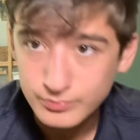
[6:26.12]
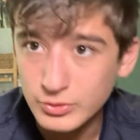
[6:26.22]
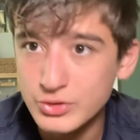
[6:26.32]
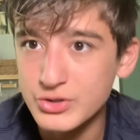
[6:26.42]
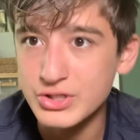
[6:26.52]

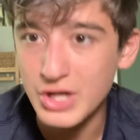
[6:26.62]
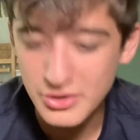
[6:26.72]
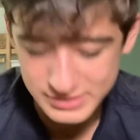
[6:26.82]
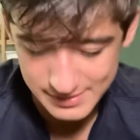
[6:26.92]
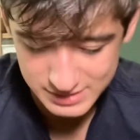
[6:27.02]
there's
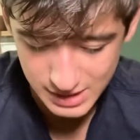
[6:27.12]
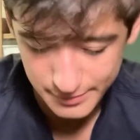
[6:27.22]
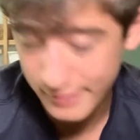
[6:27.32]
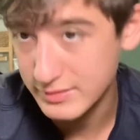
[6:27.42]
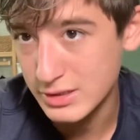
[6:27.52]
another time skip,
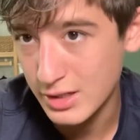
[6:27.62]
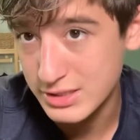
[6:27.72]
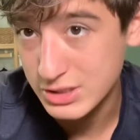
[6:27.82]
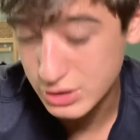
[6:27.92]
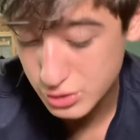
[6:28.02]
obviously not
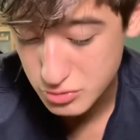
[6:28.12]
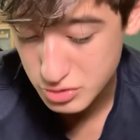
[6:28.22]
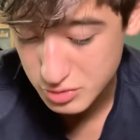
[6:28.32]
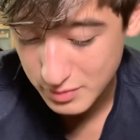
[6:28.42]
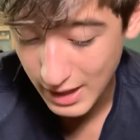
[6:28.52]
as
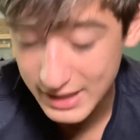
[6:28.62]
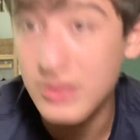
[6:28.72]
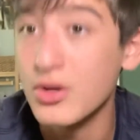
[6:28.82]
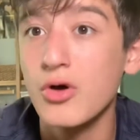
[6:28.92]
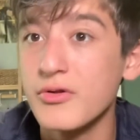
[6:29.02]
huge, but I
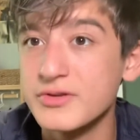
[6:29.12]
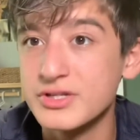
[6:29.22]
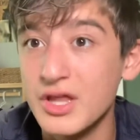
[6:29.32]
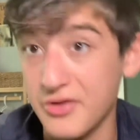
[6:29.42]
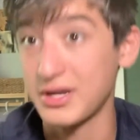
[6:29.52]
didn't know there was
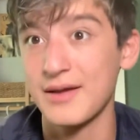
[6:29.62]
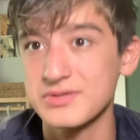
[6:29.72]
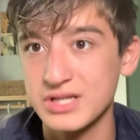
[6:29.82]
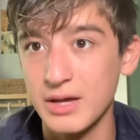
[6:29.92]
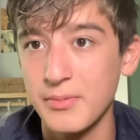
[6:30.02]
another time
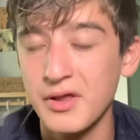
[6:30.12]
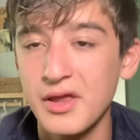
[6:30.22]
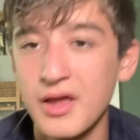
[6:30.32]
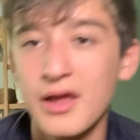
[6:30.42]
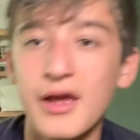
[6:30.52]
skip.
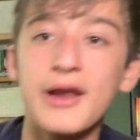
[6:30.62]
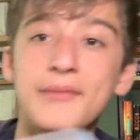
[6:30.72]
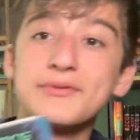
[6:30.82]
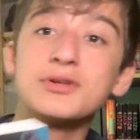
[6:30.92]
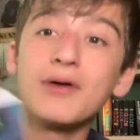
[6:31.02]
And
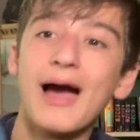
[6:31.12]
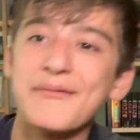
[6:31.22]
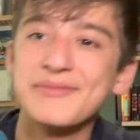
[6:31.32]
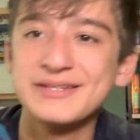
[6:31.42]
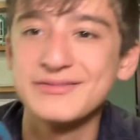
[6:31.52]
I'm so
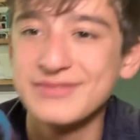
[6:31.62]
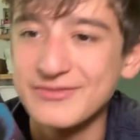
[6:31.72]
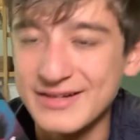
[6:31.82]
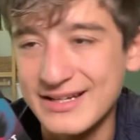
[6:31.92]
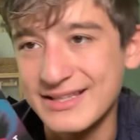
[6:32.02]
happy to be
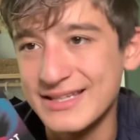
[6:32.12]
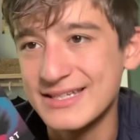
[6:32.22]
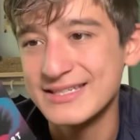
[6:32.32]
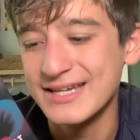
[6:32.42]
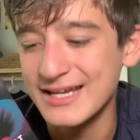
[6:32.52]
reading
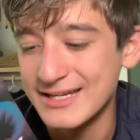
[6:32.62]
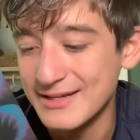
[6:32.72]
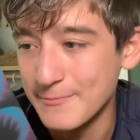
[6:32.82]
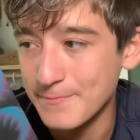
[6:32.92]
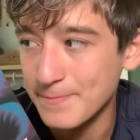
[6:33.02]
this.
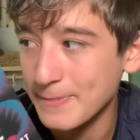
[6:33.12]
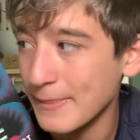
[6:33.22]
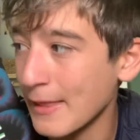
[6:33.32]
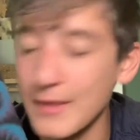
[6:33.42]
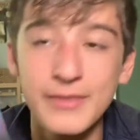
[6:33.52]
And
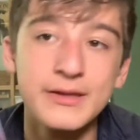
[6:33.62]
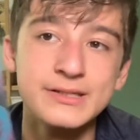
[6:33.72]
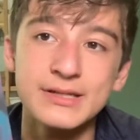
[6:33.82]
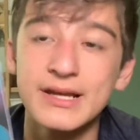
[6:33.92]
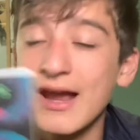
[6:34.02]

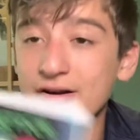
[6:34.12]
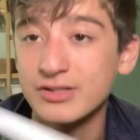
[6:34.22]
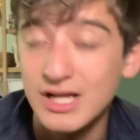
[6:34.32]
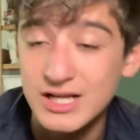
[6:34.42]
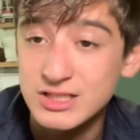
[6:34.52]
these
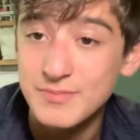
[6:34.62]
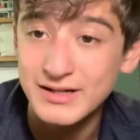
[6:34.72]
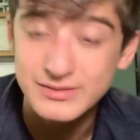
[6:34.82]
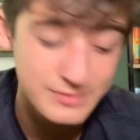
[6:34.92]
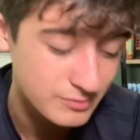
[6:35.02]
characters I
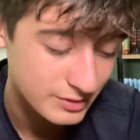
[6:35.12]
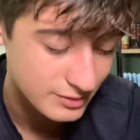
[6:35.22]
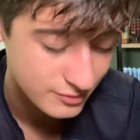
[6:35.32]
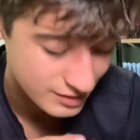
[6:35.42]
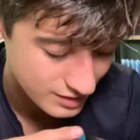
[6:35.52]
expect to be really
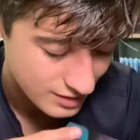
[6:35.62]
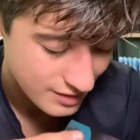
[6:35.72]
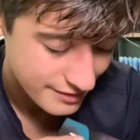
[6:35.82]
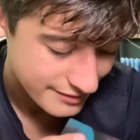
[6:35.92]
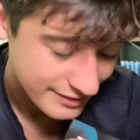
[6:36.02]
great.
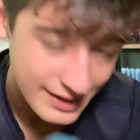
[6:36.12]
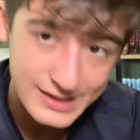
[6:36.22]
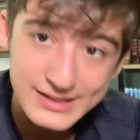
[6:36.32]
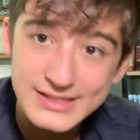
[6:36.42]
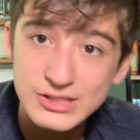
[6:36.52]

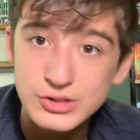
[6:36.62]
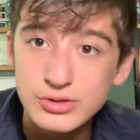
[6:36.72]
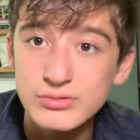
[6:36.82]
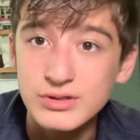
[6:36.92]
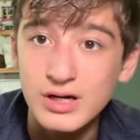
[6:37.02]
And these
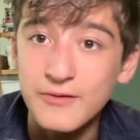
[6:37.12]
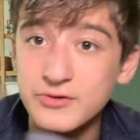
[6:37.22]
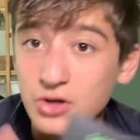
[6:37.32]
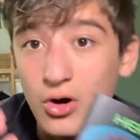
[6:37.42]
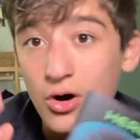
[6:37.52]
Dune
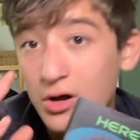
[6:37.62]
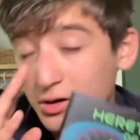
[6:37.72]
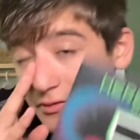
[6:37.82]
covers, all